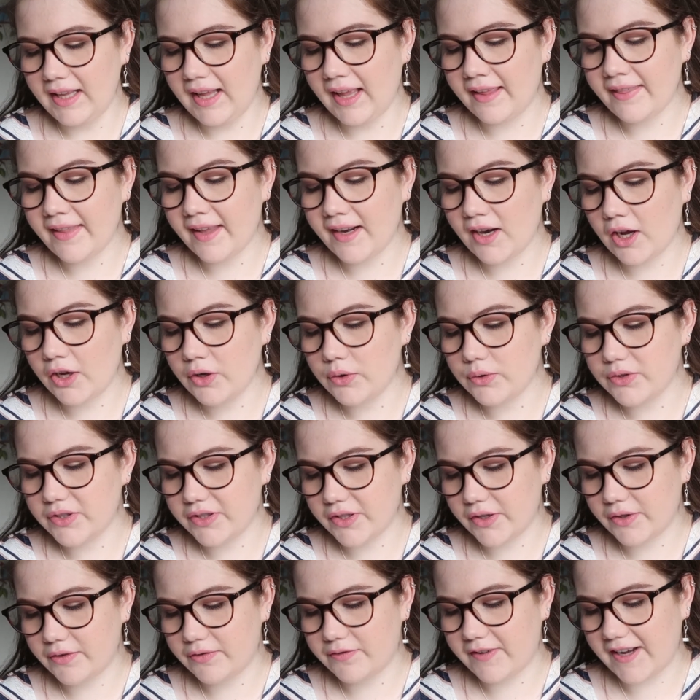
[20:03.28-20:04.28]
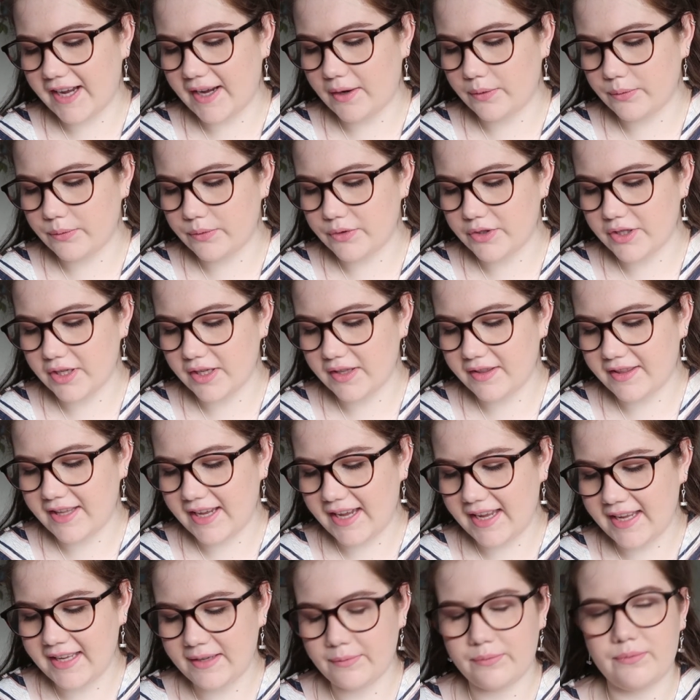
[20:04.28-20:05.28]
And then I also found
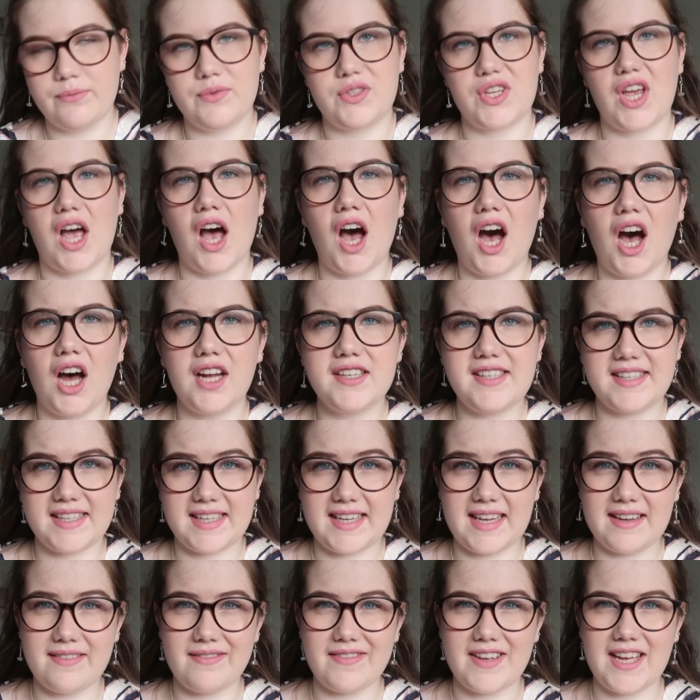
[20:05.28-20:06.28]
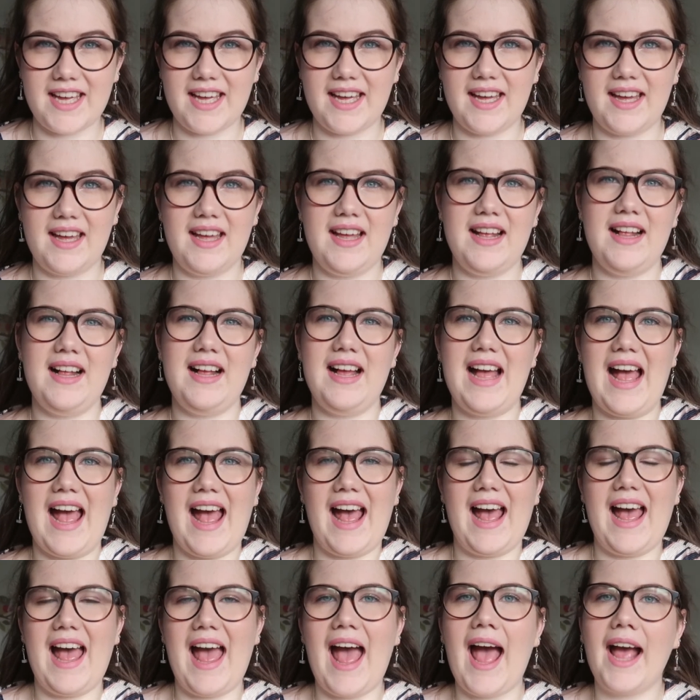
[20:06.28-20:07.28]
that it's hard to give it
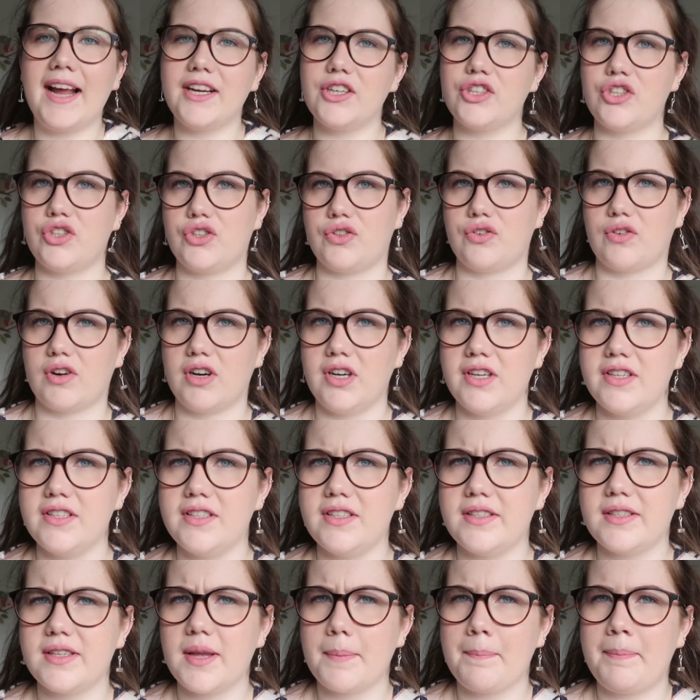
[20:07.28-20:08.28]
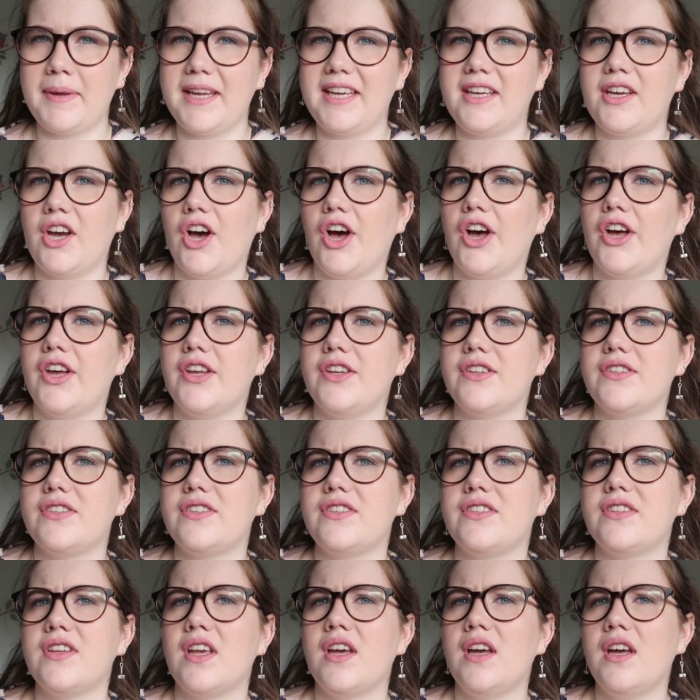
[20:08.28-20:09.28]
extras
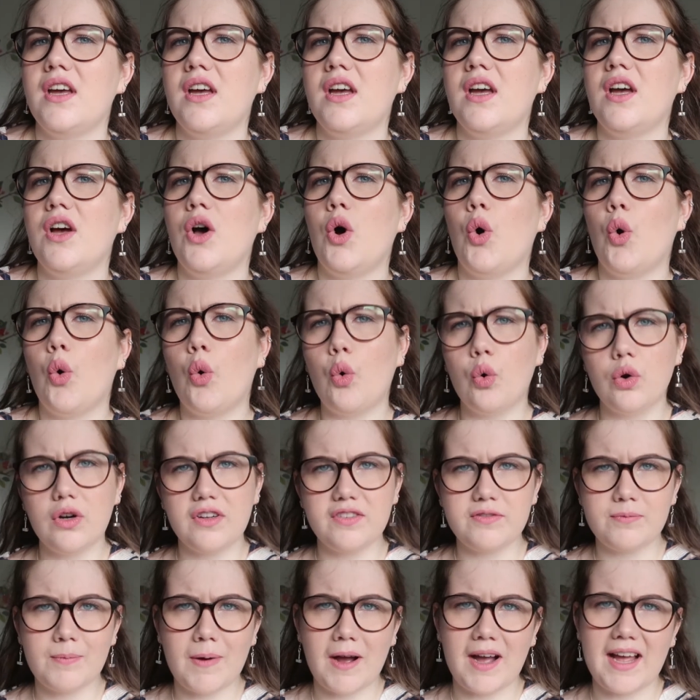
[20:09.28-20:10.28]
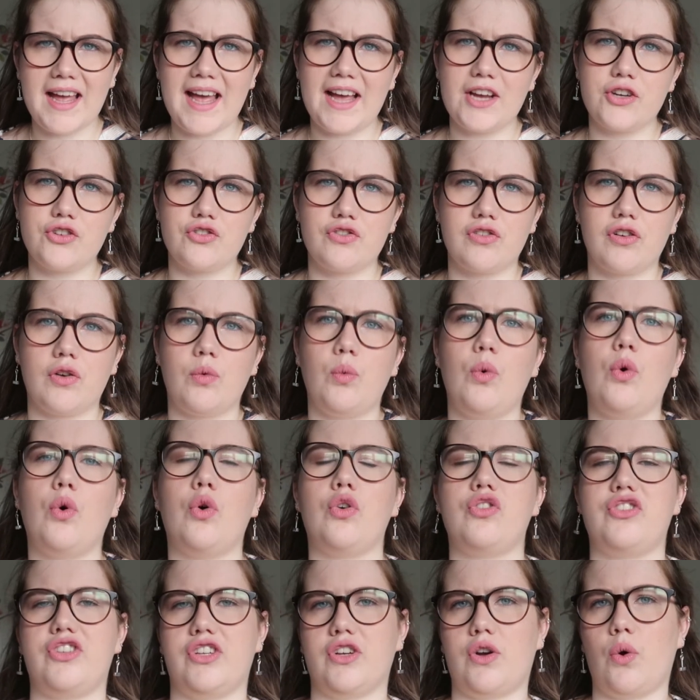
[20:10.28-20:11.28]
because all of my extra
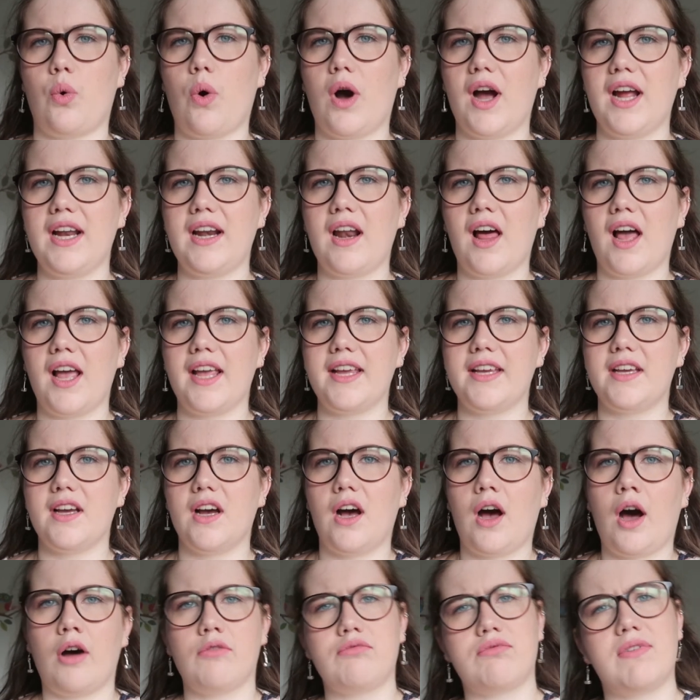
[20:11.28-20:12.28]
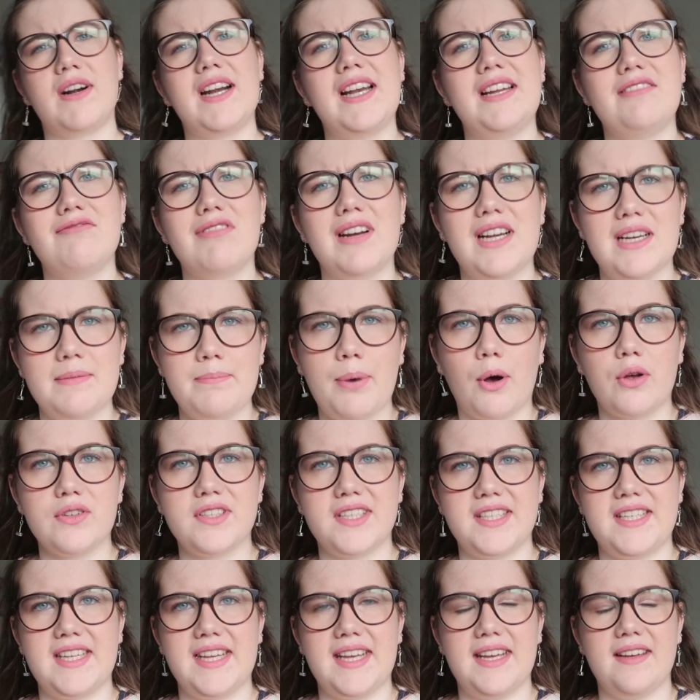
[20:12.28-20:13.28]
awards are quite like, are really, really
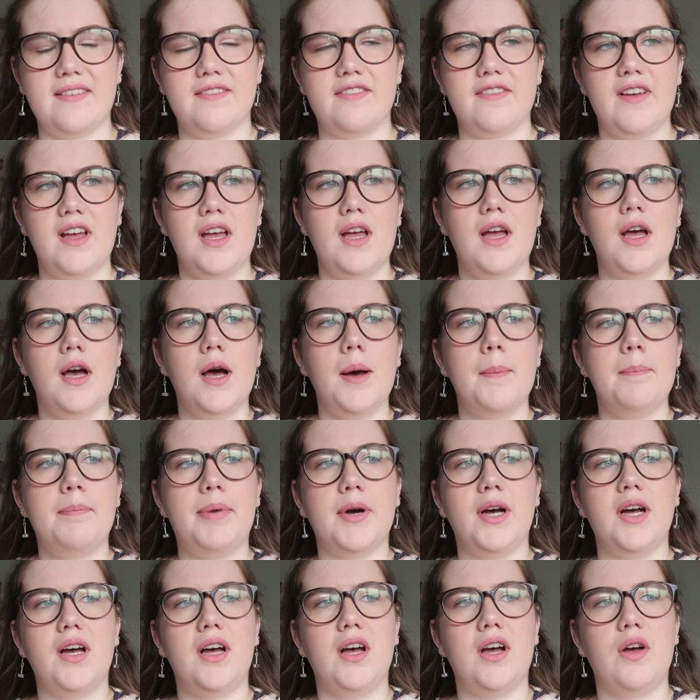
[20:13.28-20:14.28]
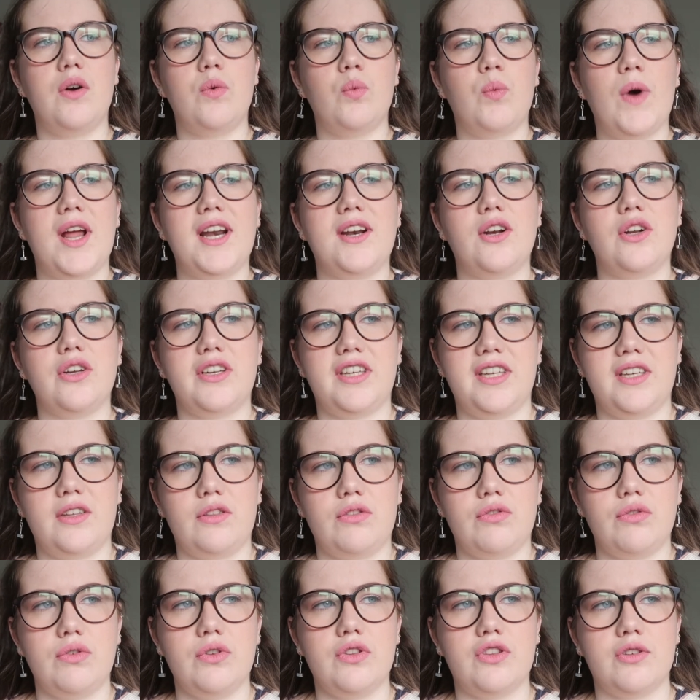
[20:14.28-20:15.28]
positive, but when looking
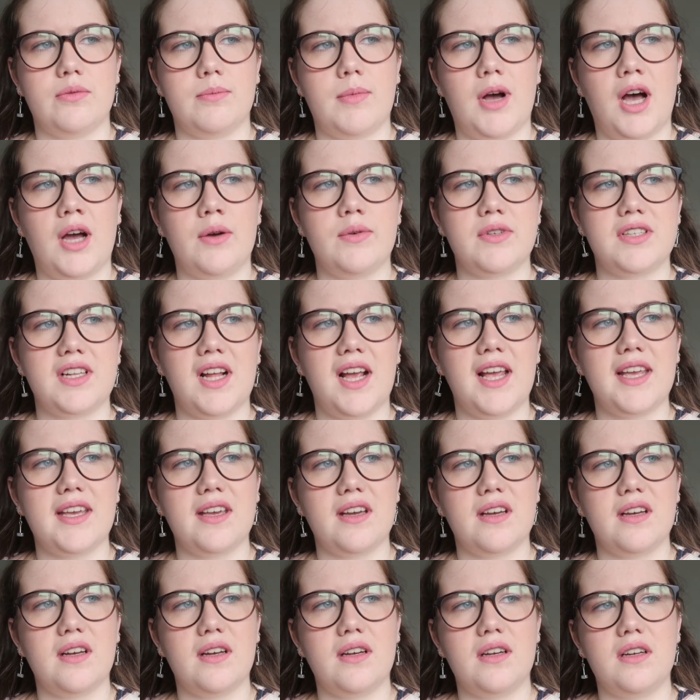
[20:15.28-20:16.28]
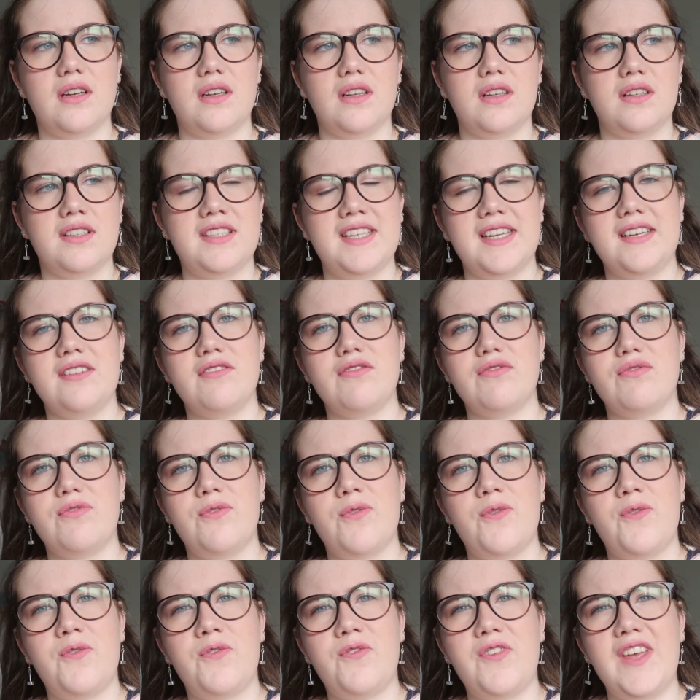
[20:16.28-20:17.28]
through them, I was like, didn't
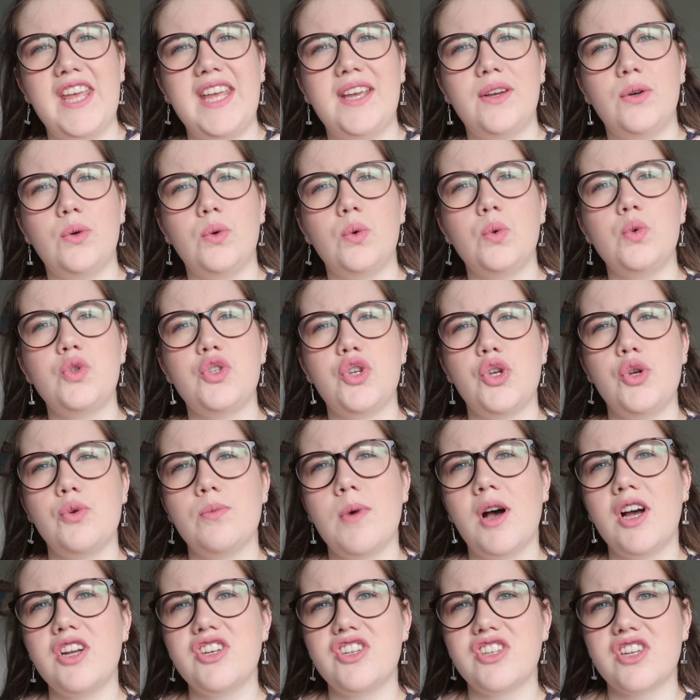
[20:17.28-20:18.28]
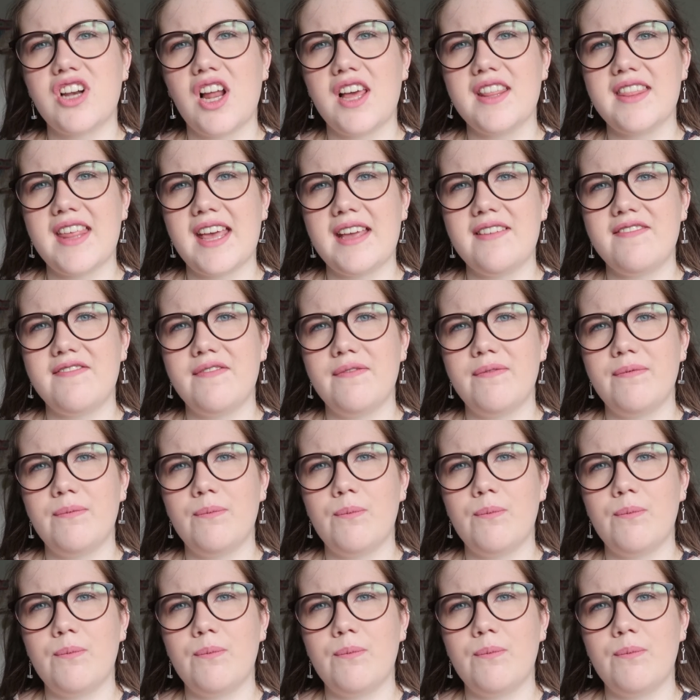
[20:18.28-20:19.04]
feel too much like they